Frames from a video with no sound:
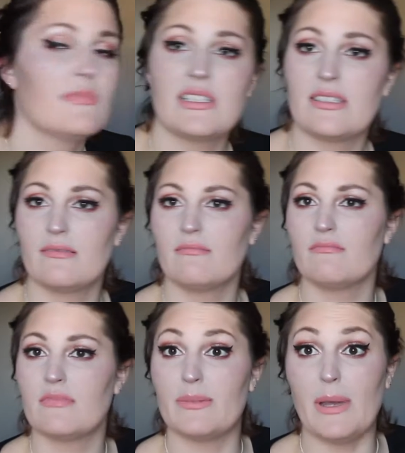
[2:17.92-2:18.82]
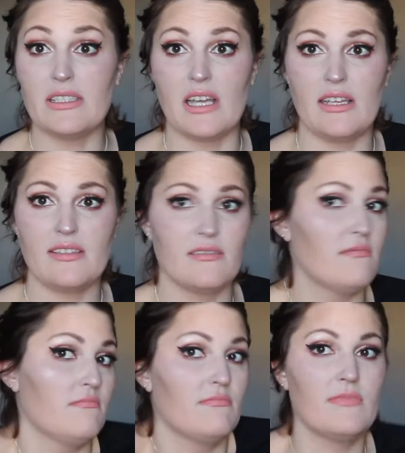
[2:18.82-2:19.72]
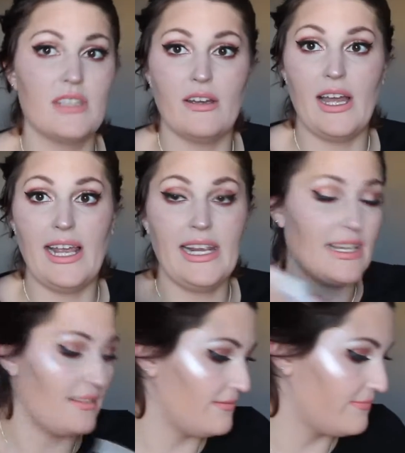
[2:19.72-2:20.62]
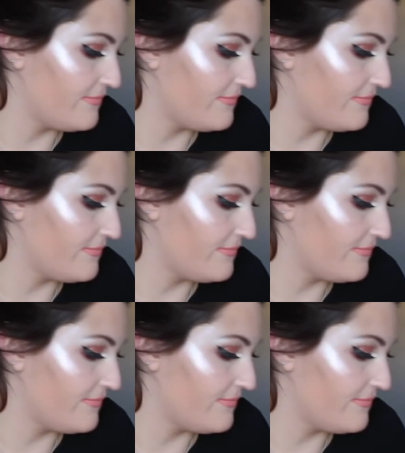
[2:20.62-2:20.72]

It smells nice, so I like it.